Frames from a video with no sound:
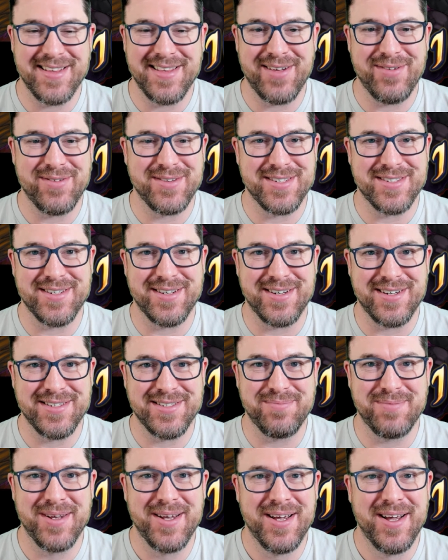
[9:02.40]
that was just
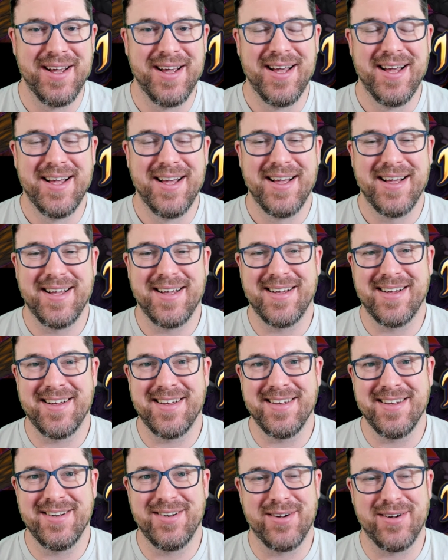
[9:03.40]
awesome.
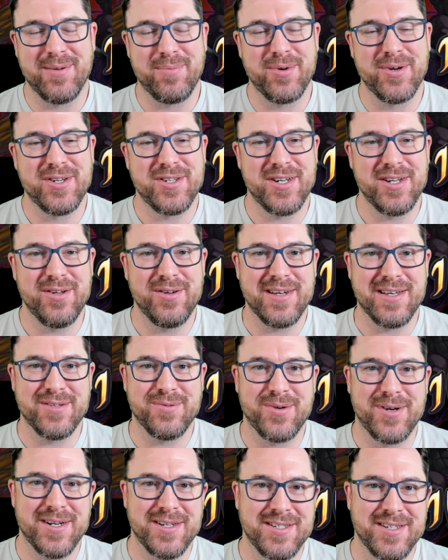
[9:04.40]
I appreciate you guys
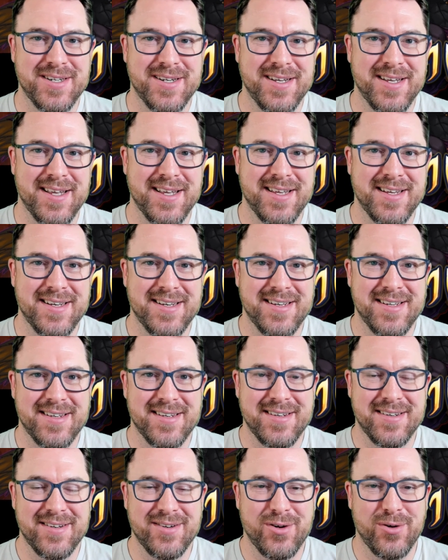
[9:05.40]
watching, and
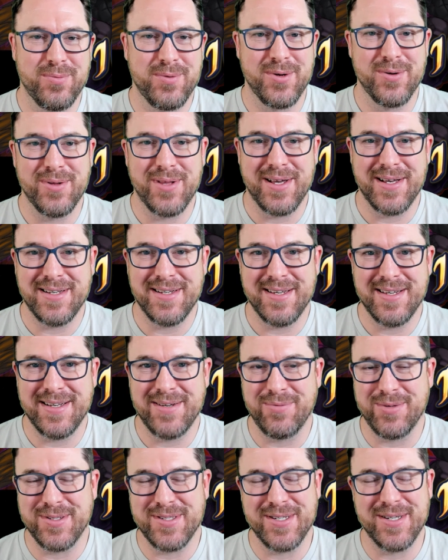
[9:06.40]
hope you liked it,
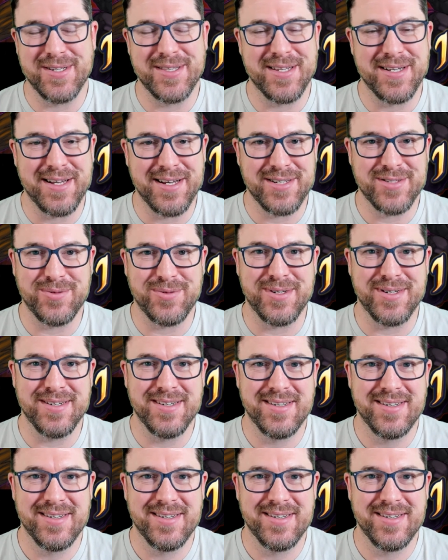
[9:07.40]
and we'll see you in the next one.